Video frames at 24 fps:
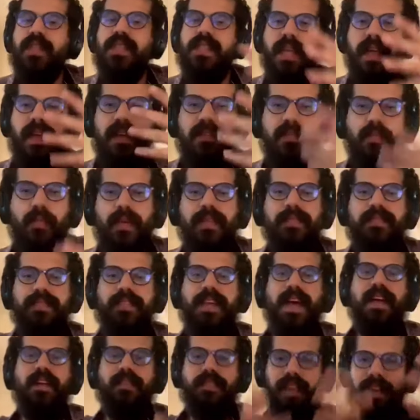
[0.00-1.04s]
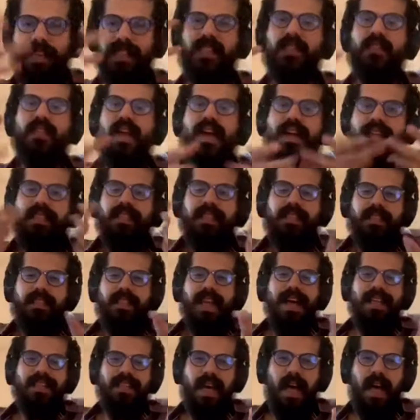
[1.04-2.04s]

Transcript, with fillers: and we've kind of extracted data